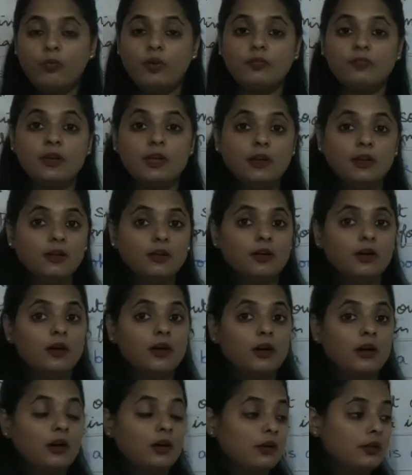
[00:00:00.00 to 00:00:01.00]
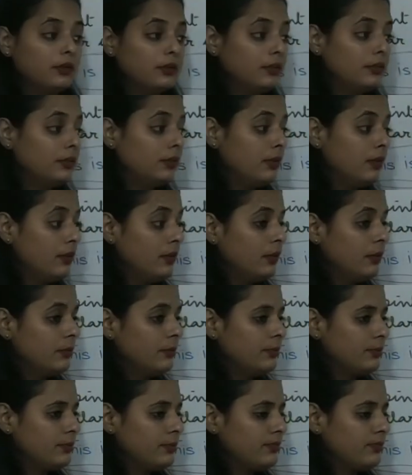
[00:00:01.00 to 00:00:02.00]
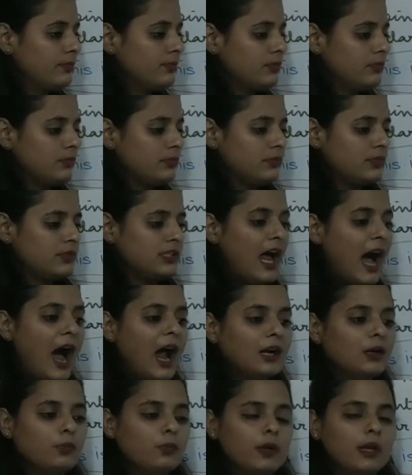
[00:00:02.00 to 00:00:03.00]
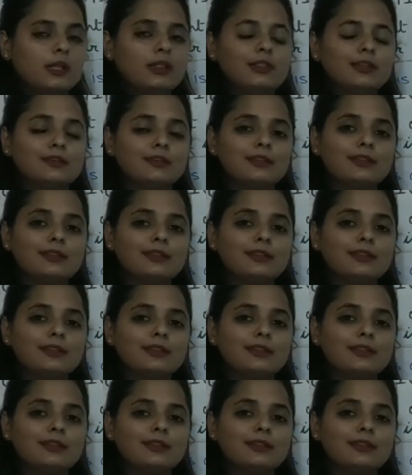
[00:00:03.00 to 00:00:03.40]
we will start with